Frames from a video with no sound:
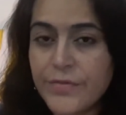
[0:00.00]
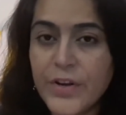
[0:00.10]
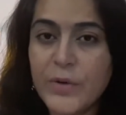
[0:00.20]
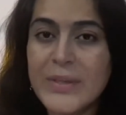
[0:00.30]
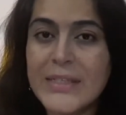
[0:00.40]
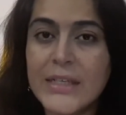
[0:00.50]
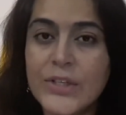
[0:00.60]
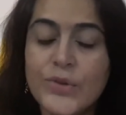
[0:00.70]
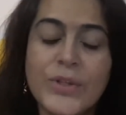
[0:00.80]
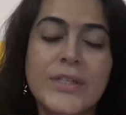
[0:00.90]
frequency
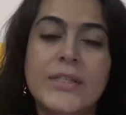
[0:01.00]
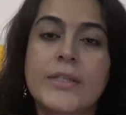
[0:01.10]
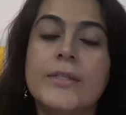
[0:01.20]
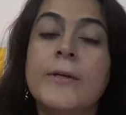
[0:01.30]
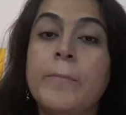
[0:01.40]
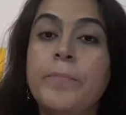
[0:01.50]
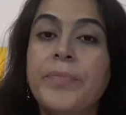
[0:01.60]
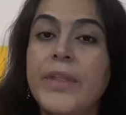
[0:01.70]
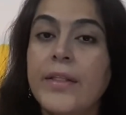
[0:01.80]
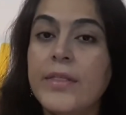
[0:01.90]
increases,
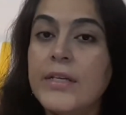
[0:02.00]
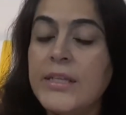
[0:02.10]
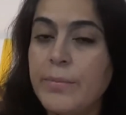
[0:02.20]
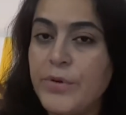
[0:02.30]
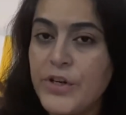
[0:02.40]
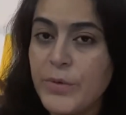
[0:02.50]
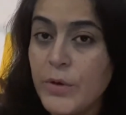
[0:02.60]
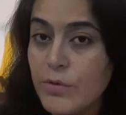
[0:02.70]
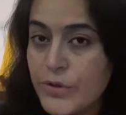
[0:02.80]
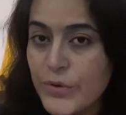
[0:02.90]
then the temperature
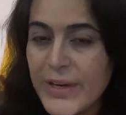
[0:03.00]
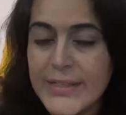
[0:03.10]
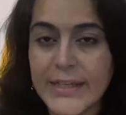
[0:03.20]
will also rise.